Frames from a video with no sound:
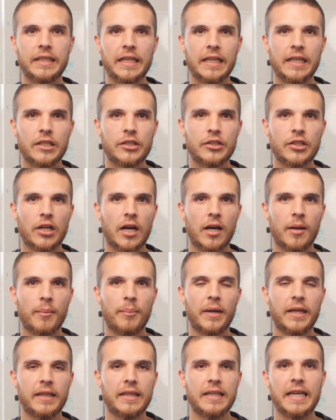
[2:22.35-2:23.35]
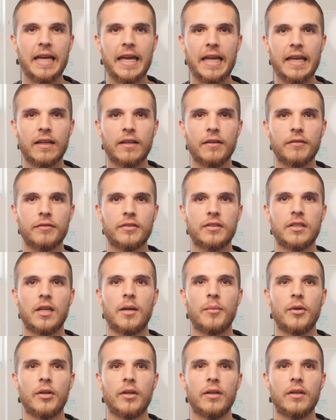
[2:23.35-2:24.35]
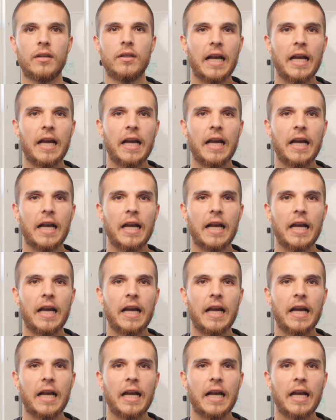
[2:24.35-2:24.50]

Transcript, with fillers: get a job by the end of summer.